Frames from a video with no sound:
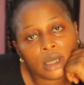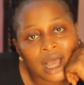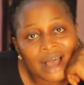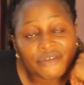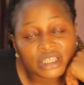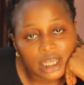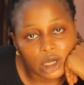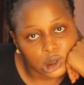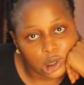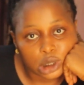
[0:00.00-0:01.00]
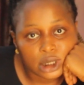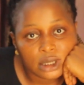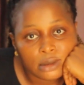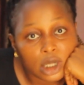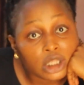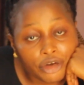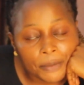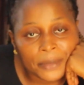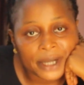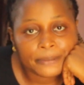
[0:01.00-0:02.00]
have a second thought.
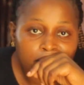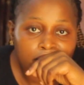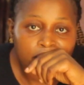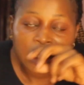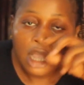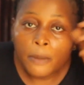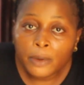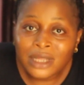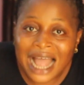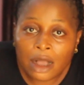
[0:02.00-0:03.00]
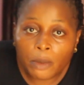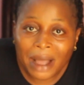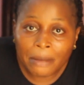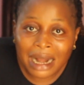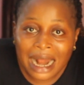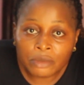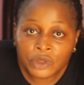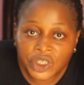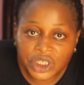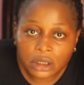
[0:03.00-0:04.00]
Odoroma. Abu na agba mara
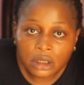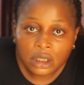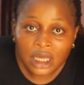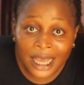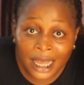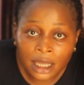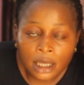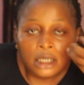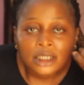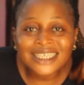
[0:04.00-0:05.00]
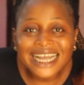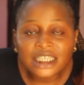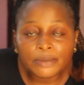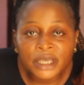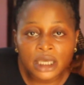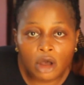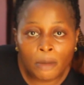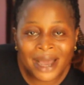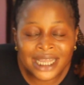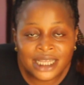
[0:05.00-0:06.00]
ishi. Chat me
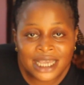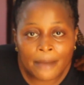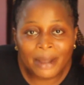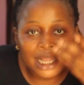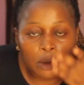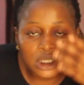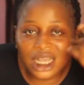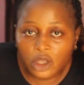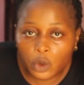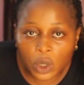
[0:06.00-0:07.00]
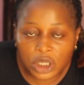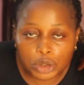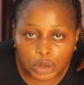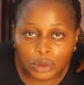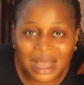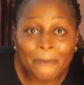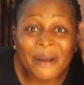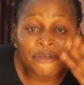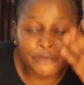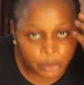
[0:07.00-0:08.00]
on my DM and I'll tell you what to do,
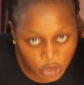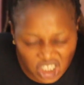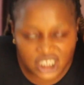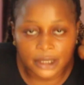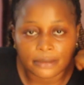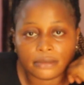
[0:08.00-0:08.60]
apart from cheating.